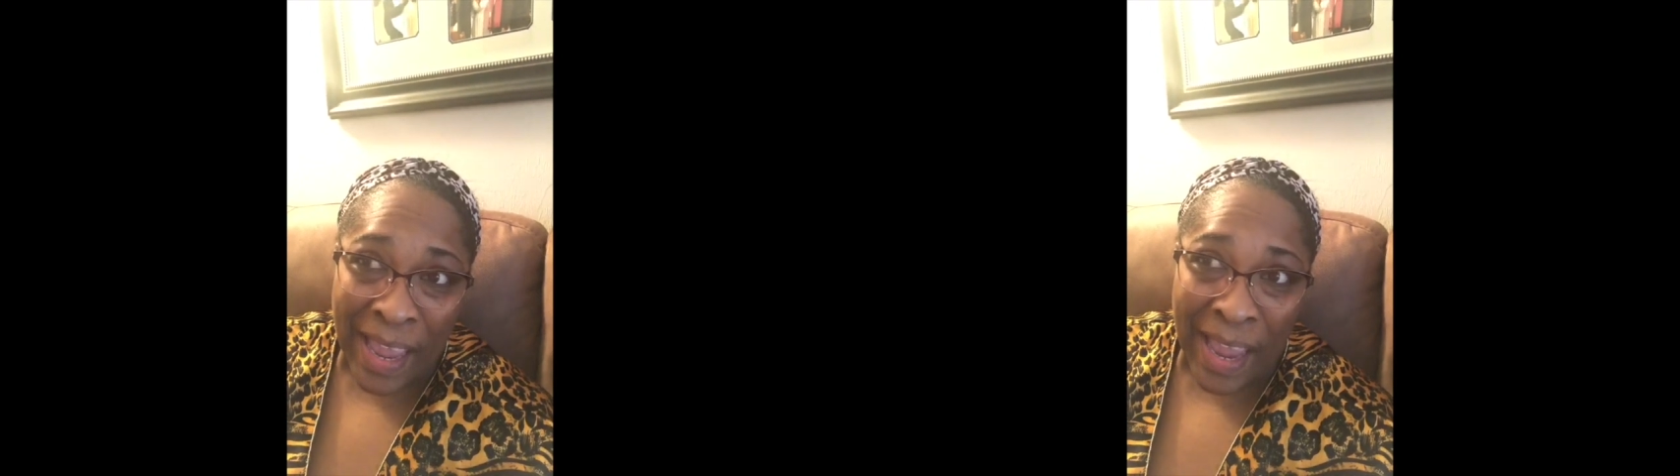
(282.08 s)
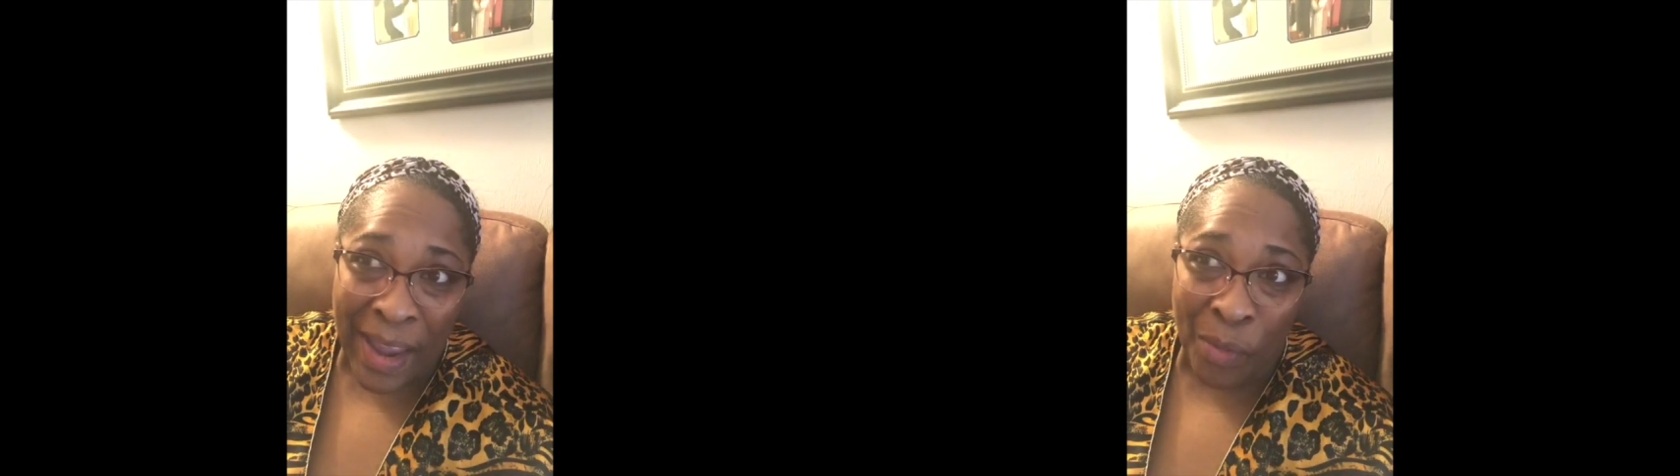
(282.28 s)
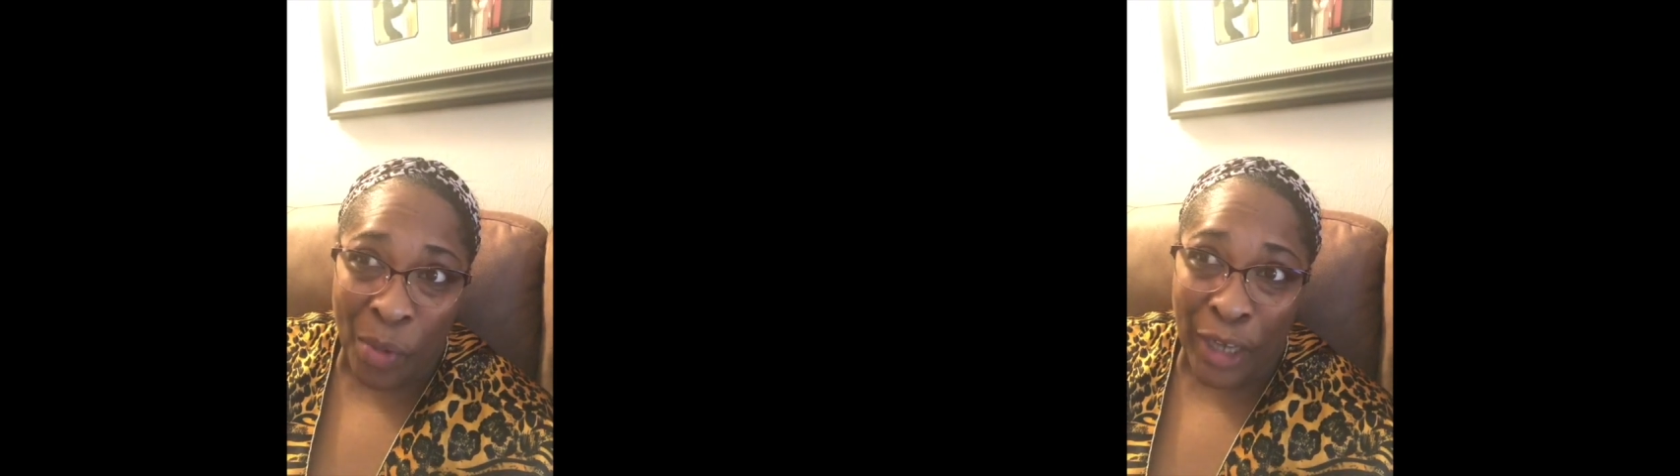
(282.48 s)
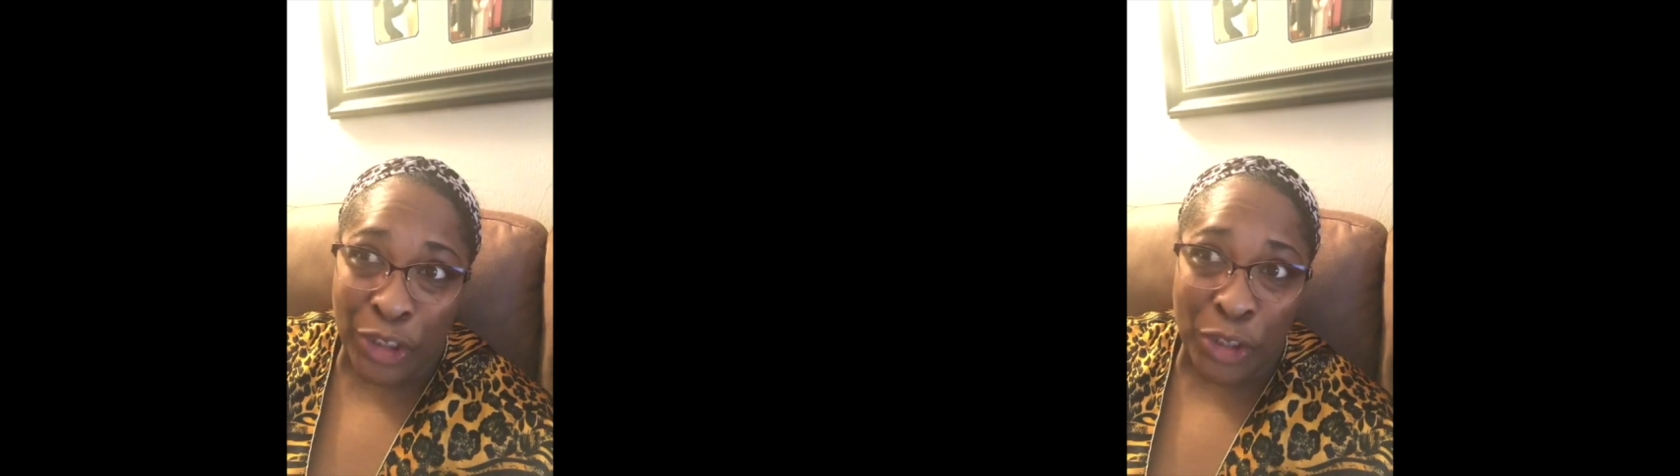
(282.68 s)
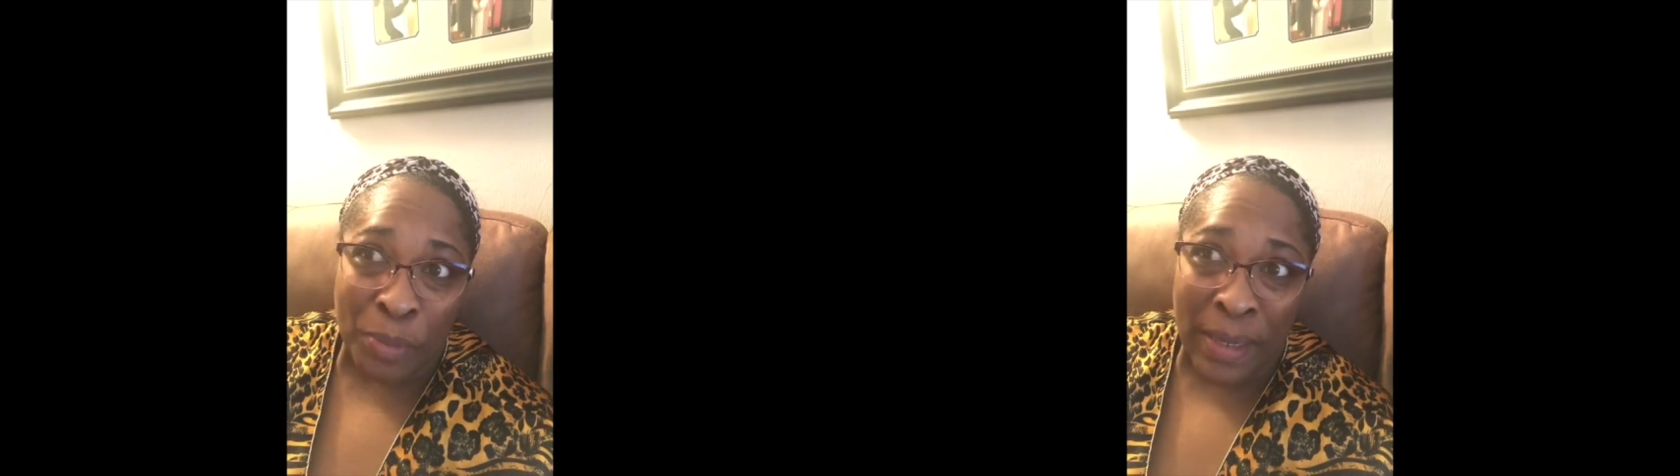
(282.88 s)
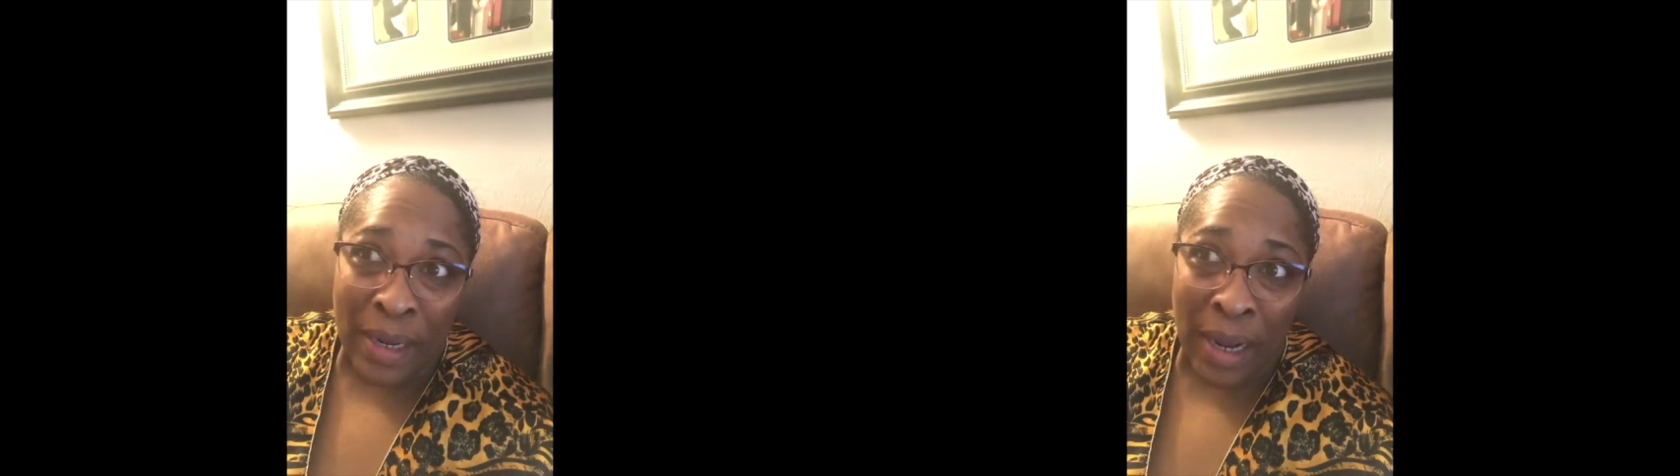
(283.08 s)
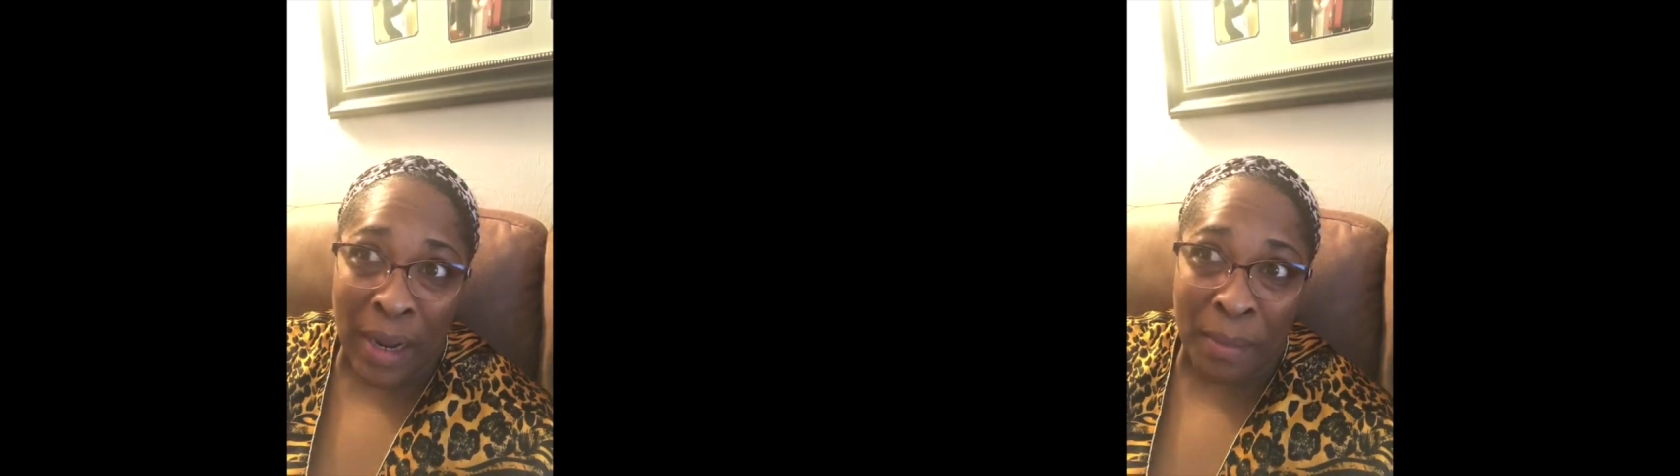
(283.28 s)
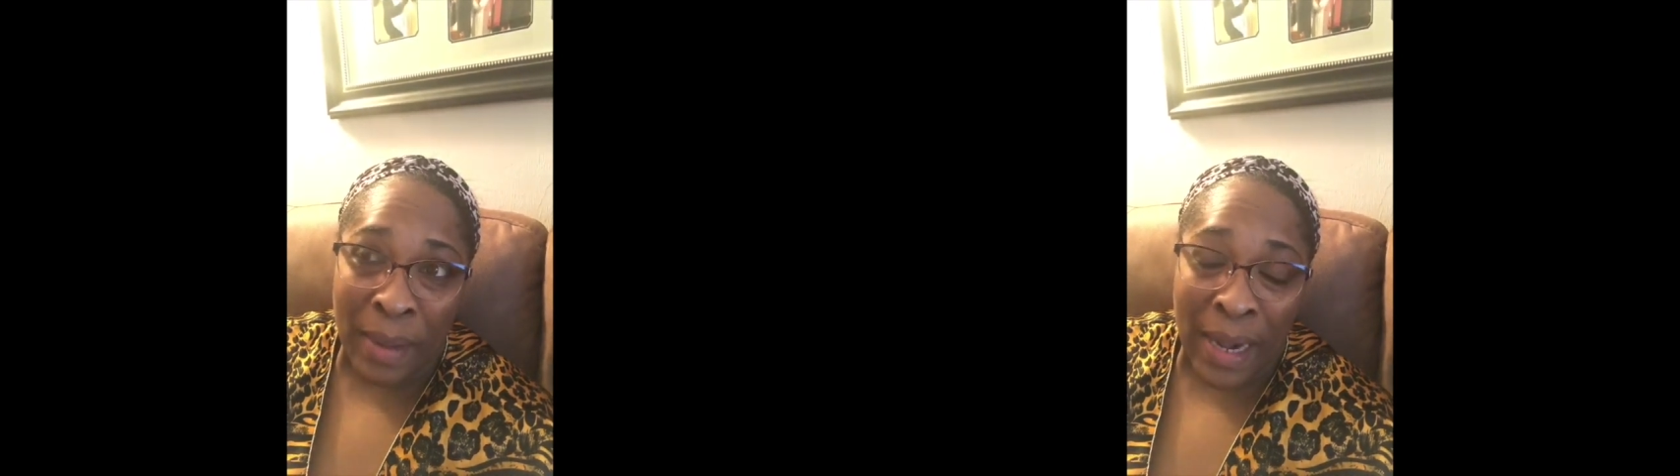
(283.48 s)
and watch you
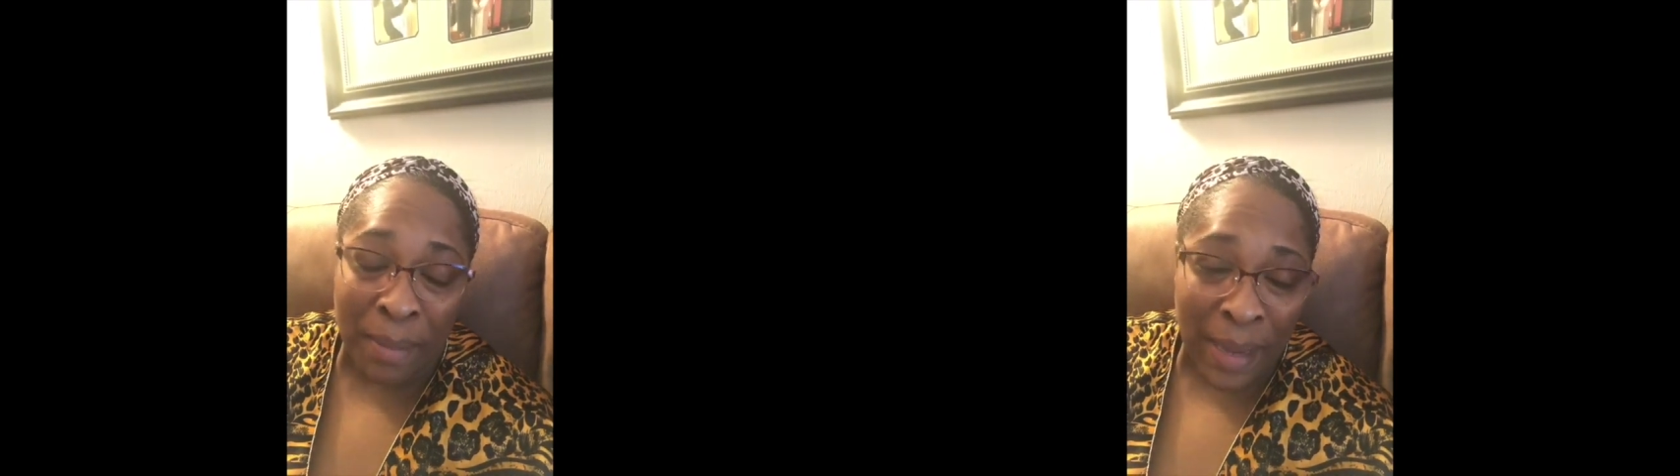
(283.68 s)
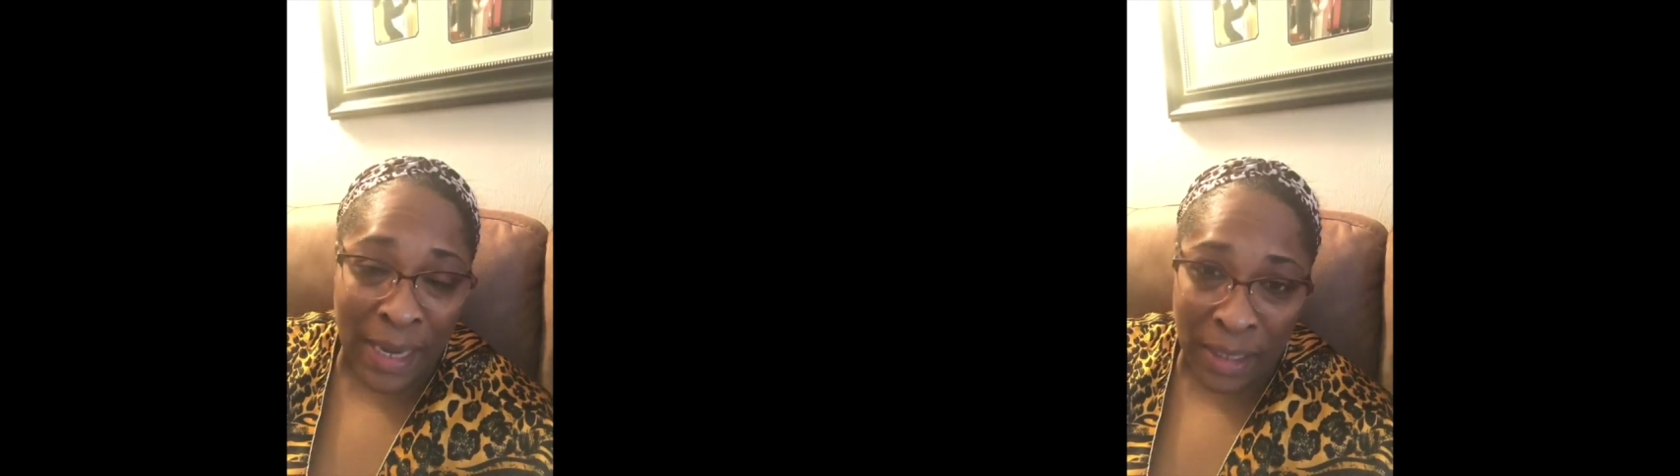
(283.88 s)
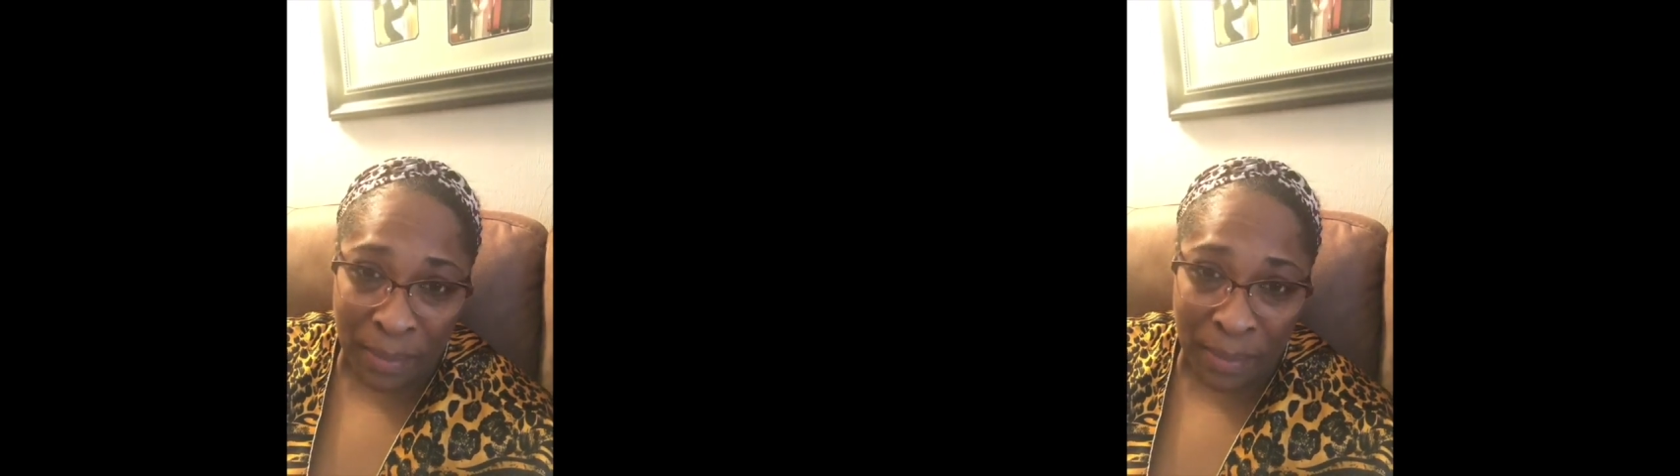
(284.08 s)
become an amazing